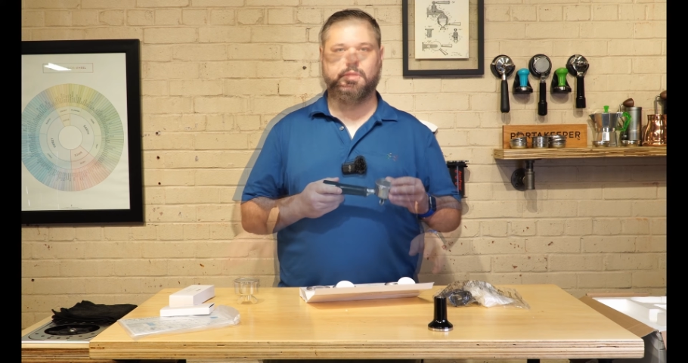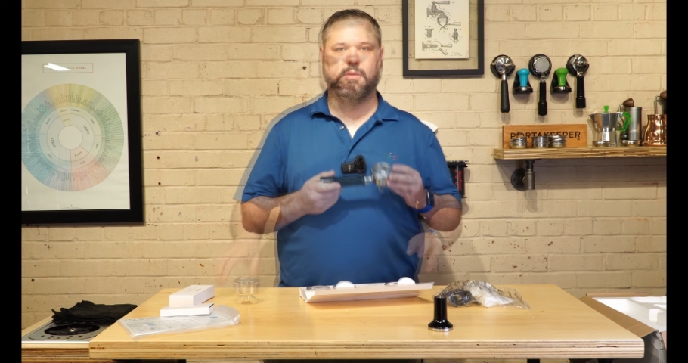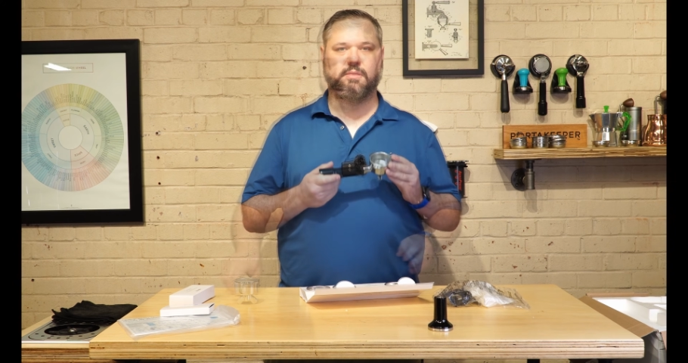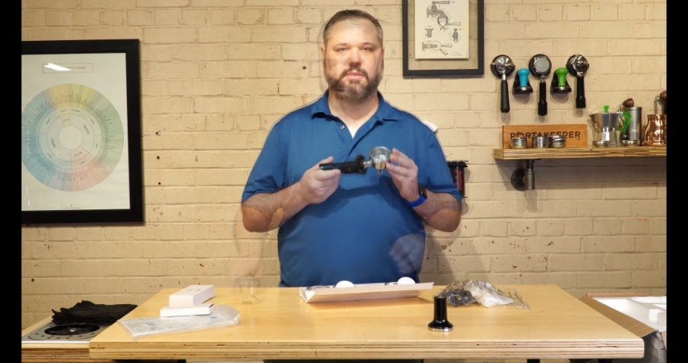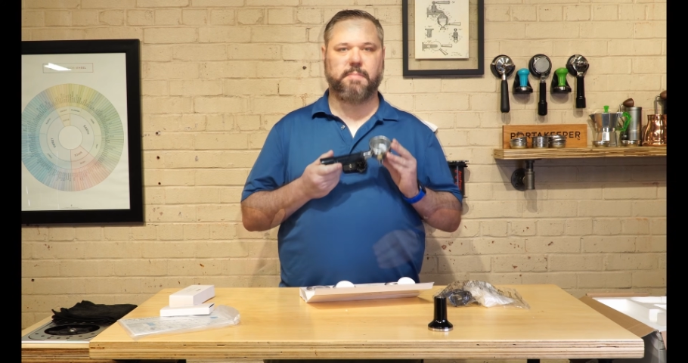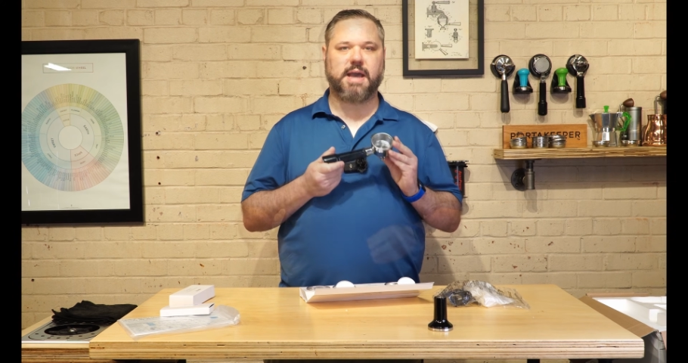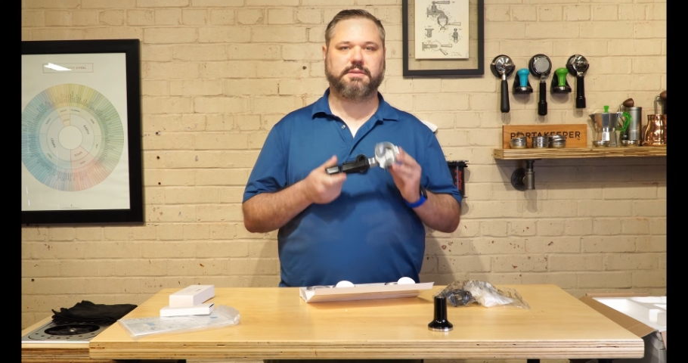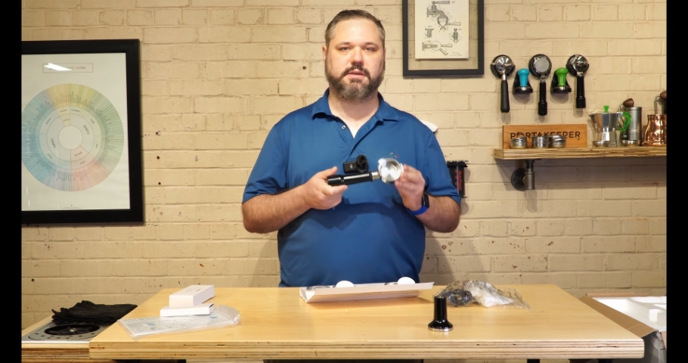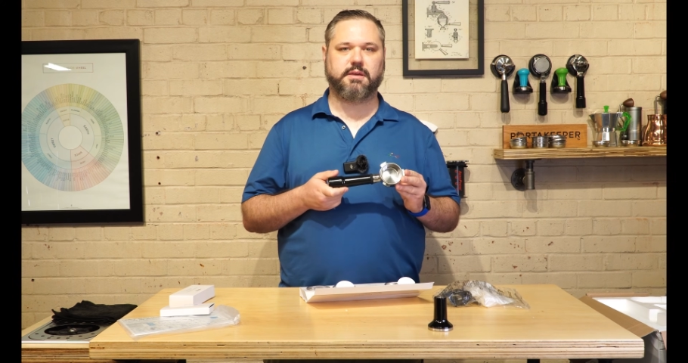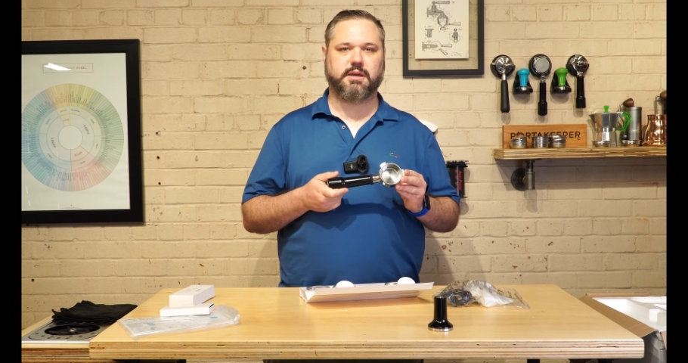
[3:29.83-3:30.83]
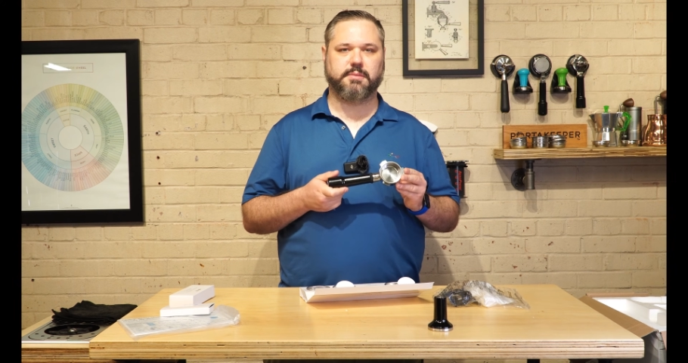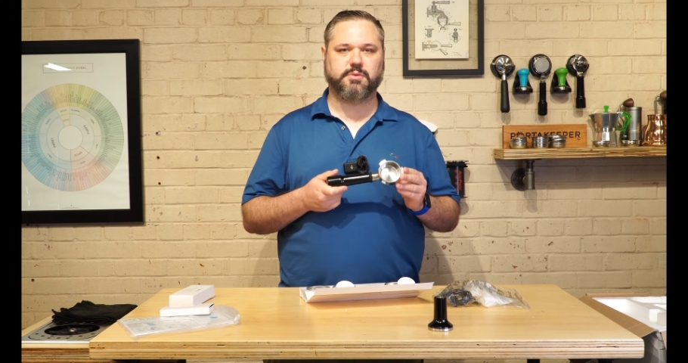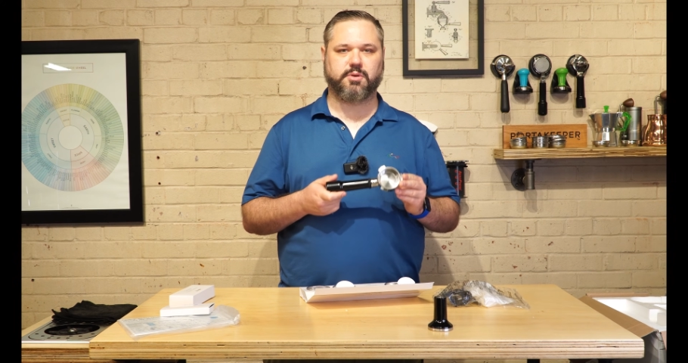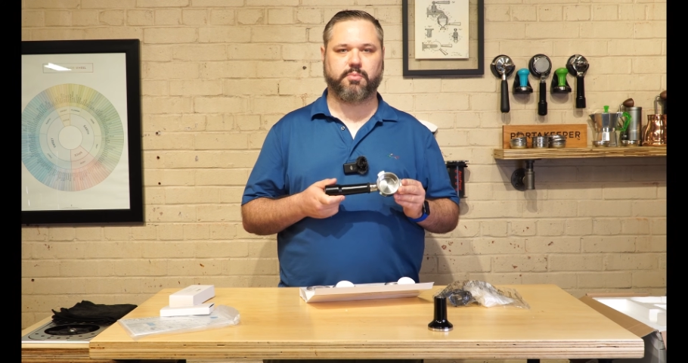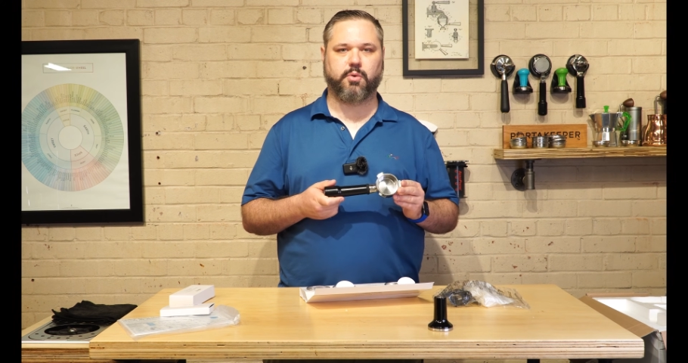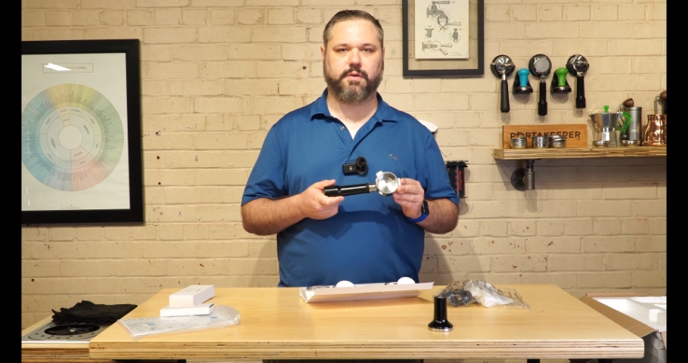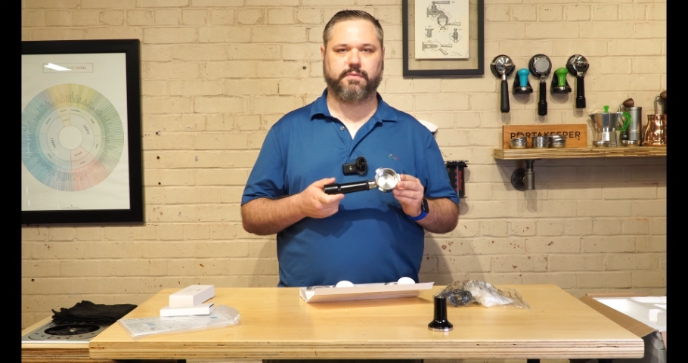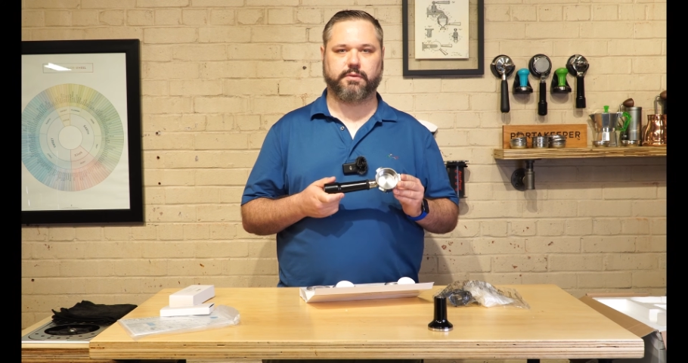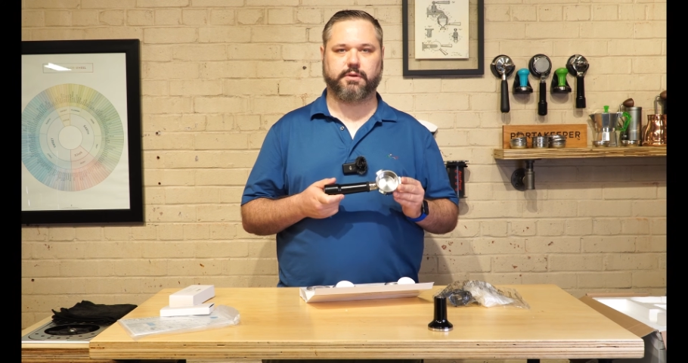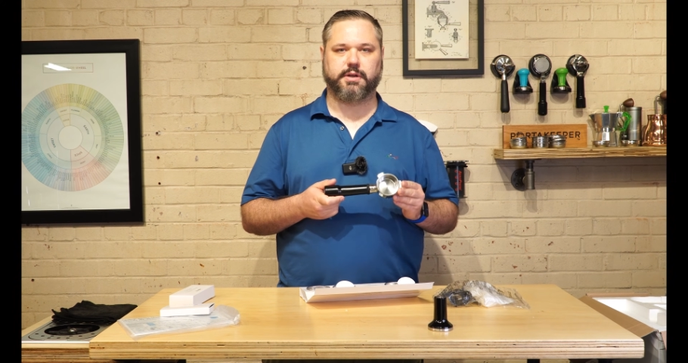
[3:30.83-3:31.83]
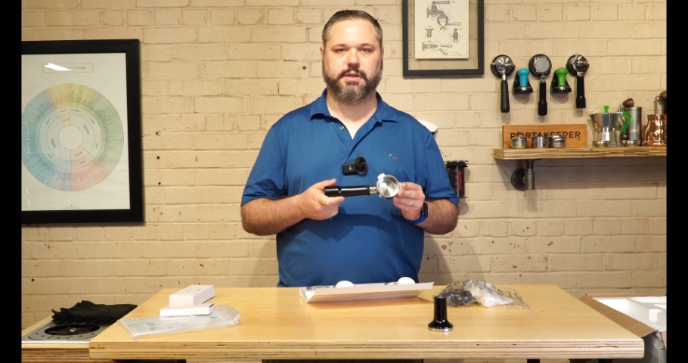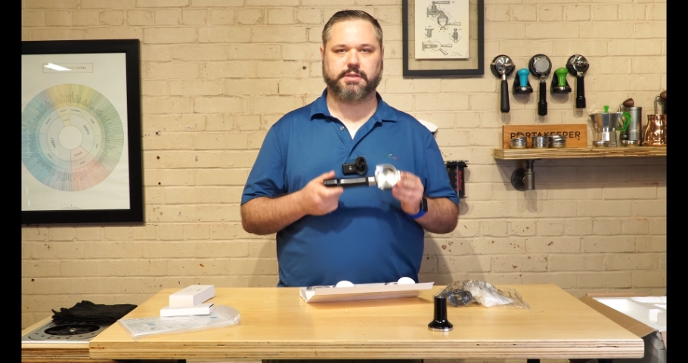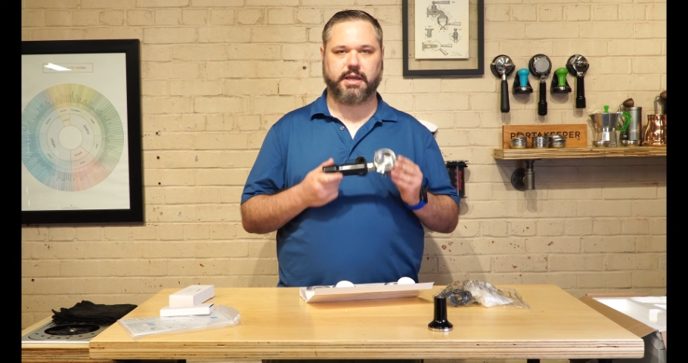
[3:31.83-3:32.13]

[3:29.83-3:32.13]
The basket that comes with your portafilter is